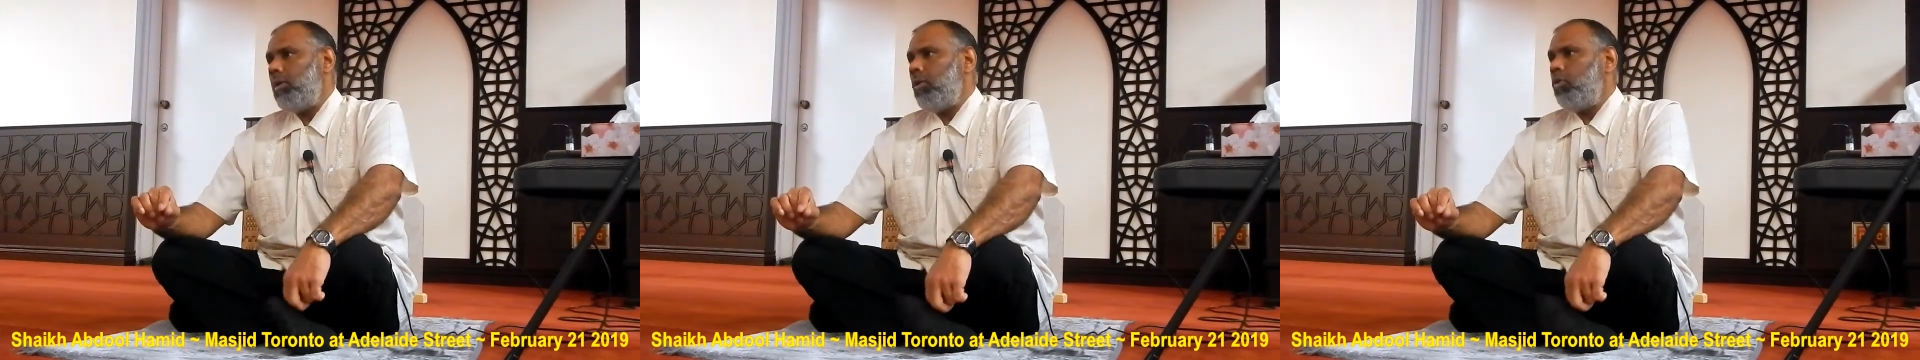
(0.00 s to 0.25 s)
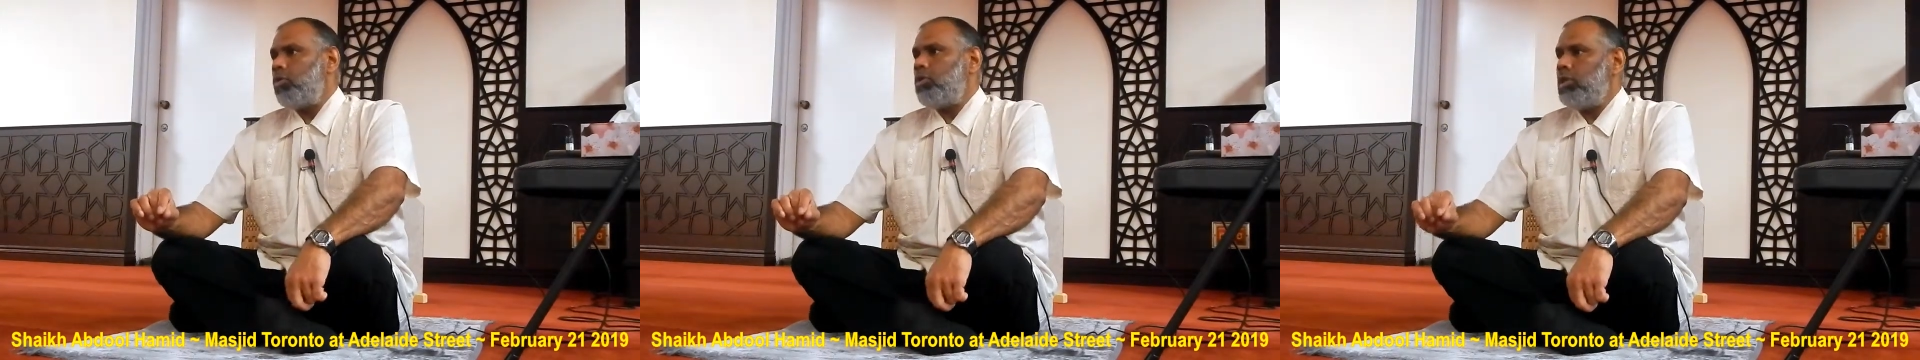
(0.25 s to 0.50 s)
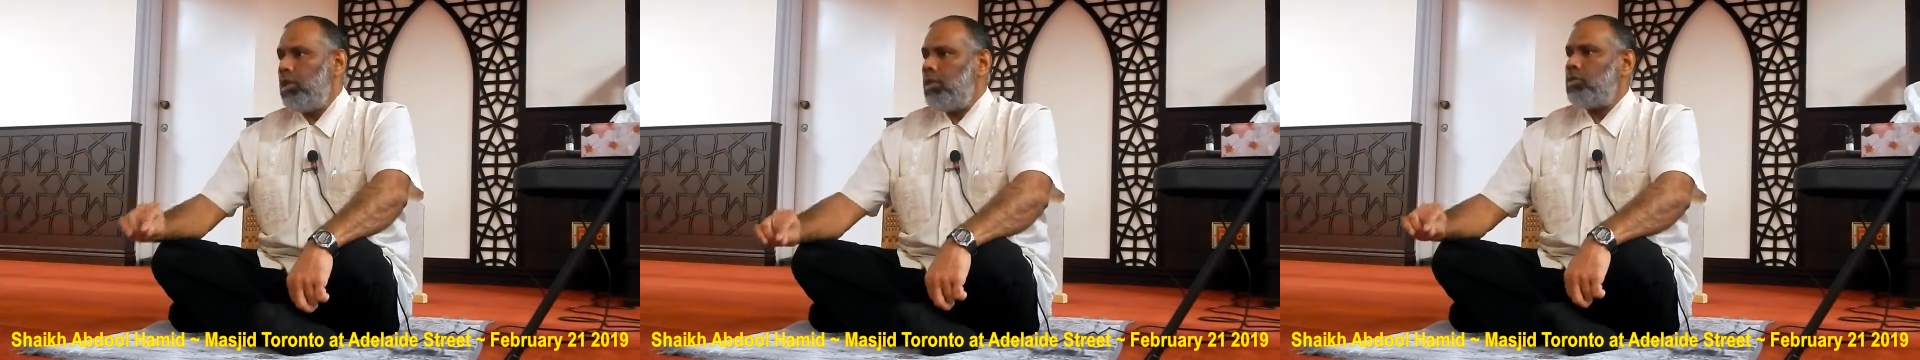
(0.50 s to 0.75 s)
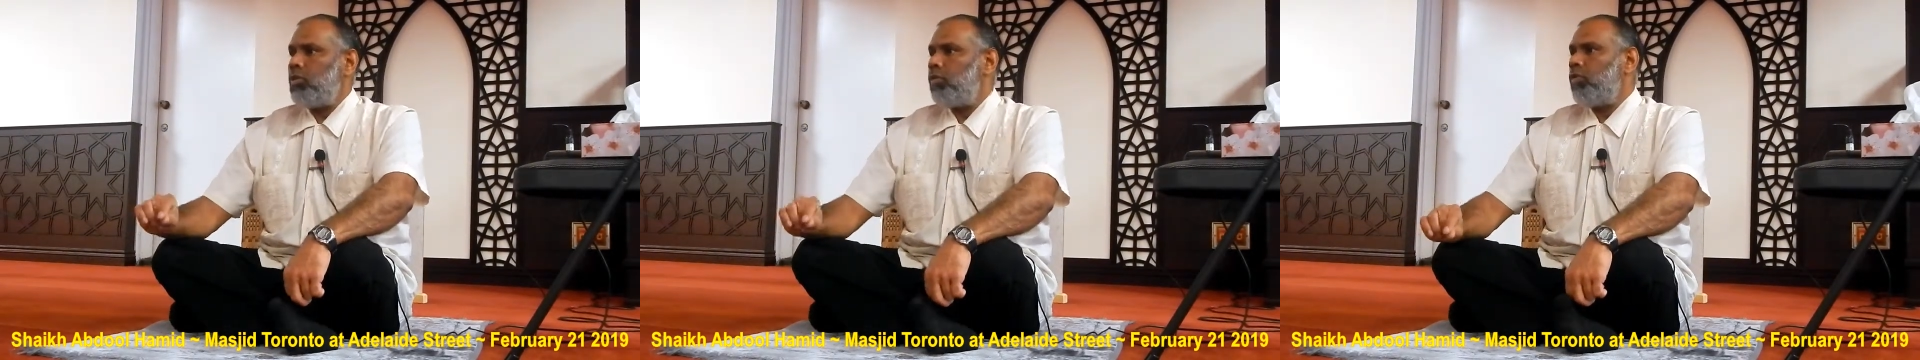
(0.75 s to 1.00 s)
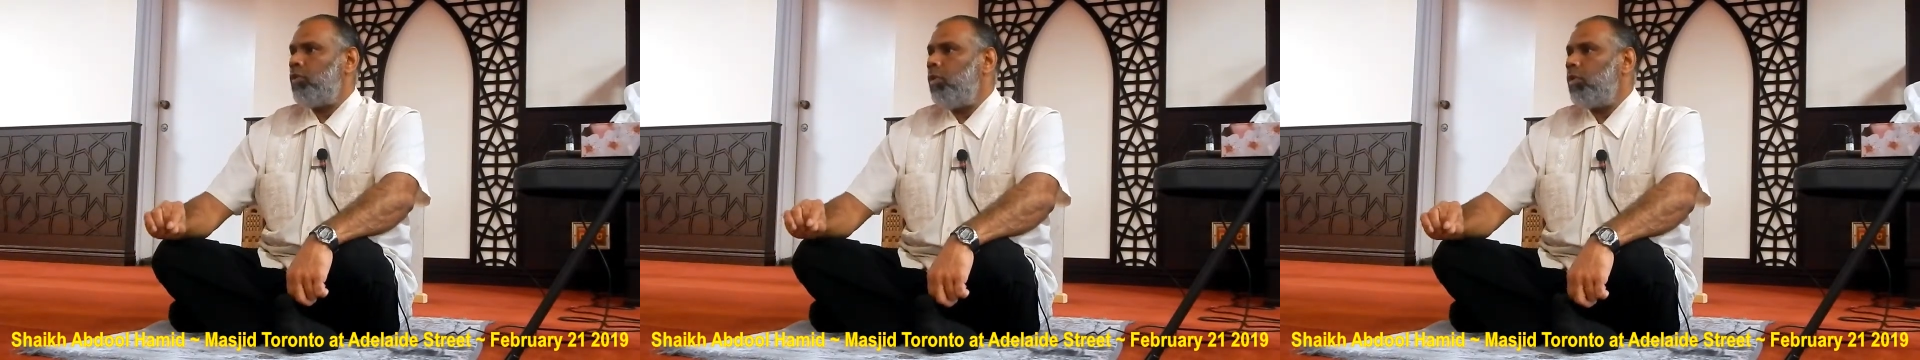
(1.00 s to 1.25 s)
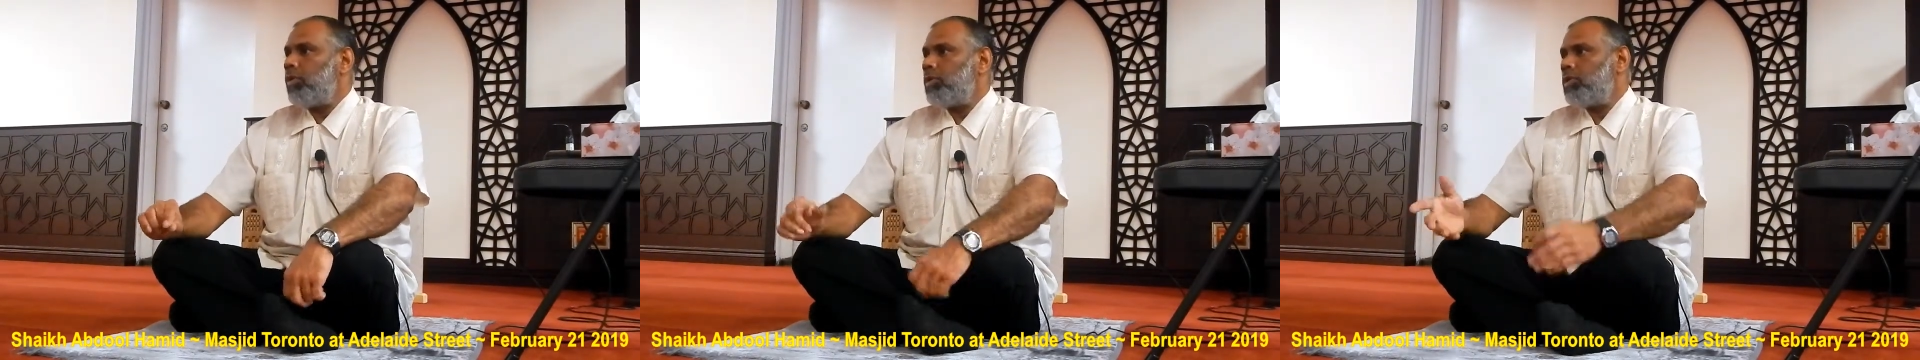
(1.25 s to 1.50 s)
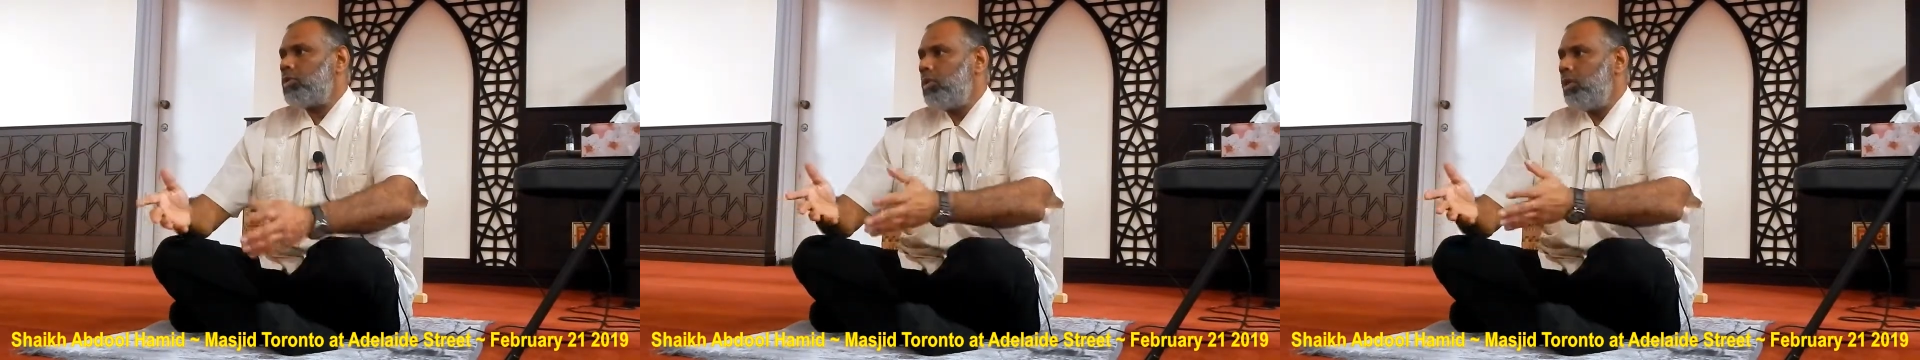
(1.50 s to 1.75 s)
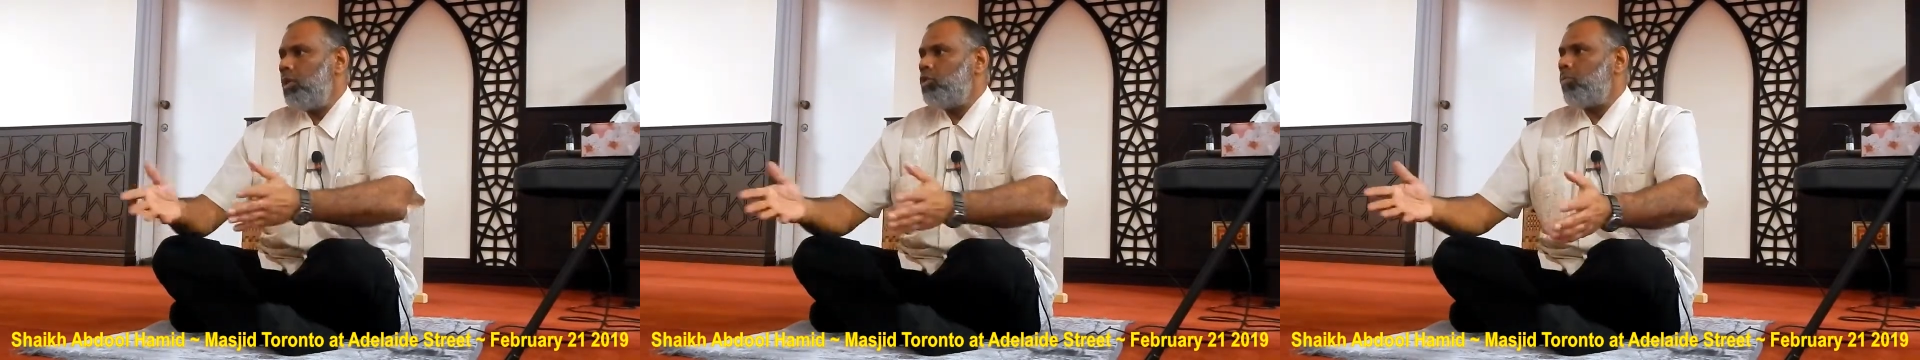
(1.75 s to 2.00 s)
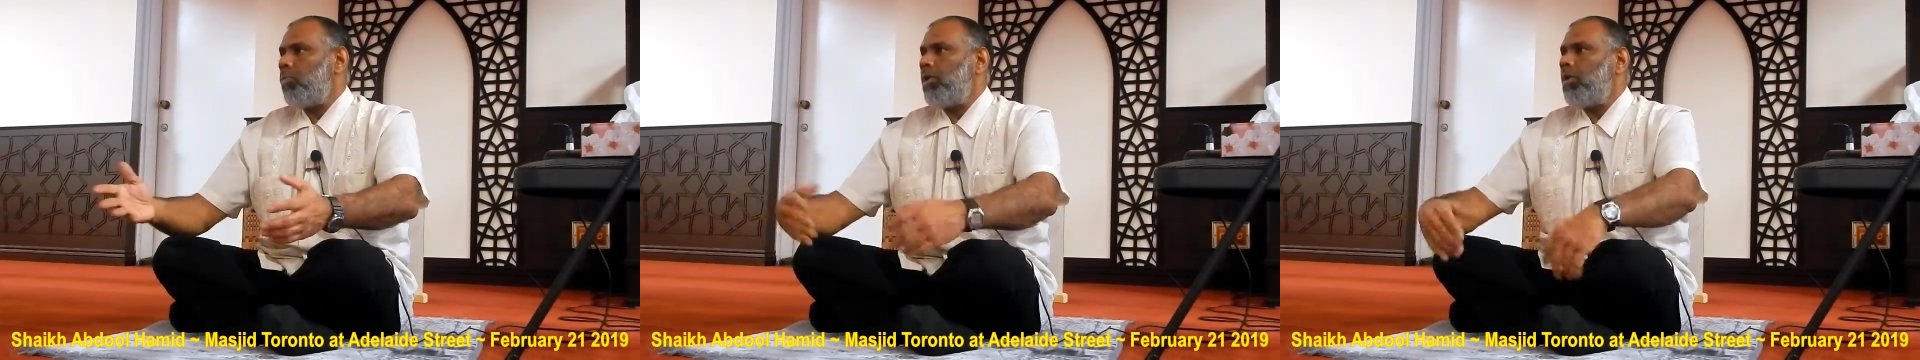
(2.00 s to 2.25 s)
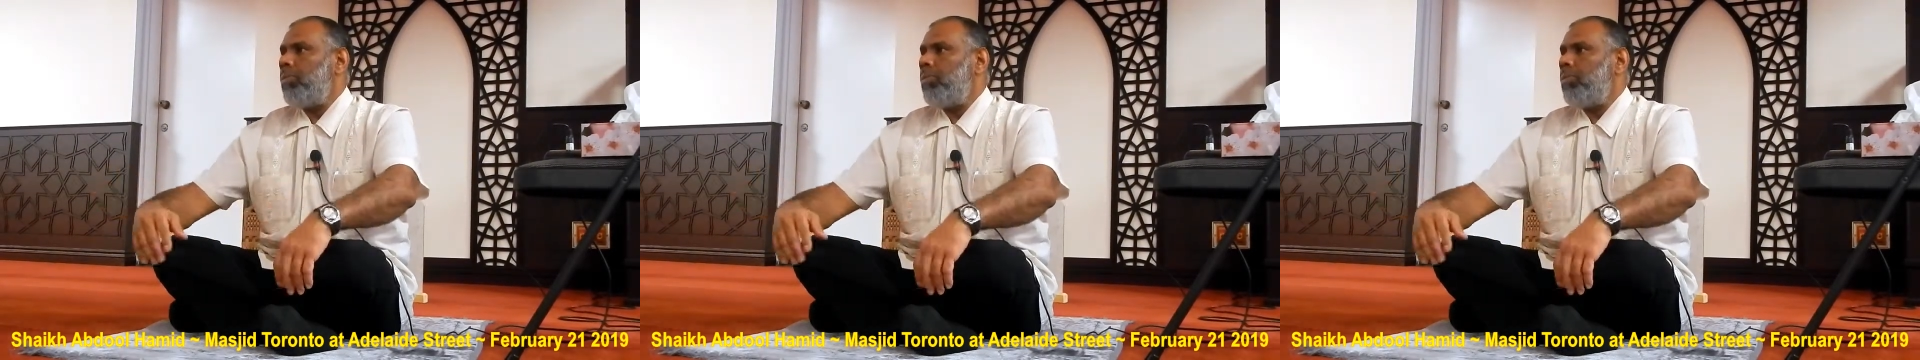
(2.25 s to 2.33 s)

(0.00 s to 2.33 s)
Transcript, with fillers: who seeks, of course, to bring